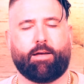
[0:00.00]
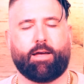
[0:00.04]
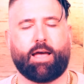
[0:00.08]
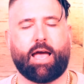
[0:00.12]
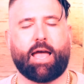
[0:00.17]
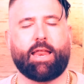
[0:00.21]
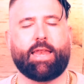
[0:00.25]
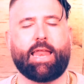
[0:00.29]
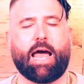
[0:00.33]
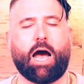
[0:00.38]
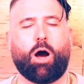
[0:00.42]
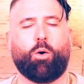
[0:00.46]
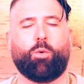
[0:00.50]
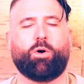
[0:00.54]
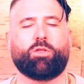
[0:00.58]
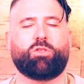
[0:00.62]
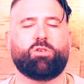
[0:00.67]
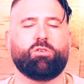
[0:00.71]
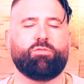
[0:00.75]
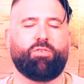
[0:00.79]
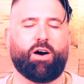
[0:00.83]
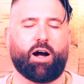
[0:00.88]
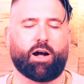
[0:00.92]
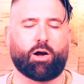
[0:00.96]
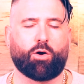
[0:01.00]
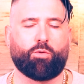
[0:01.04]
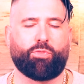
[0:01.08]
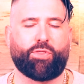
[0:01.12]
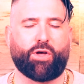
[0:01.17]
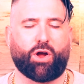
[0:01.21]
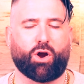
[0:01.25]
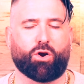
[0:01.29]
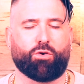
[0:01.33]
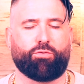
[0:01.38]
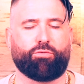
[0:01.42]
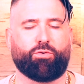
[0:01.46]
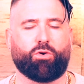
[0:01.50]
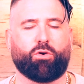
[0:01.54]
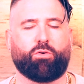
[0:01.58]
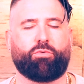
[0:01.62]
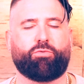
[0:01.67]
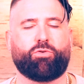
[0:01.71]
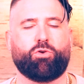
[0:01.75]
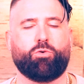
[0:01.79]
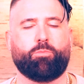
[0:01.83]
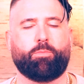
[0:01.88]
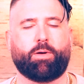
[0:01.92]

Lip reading: And now once you've hung out there for a few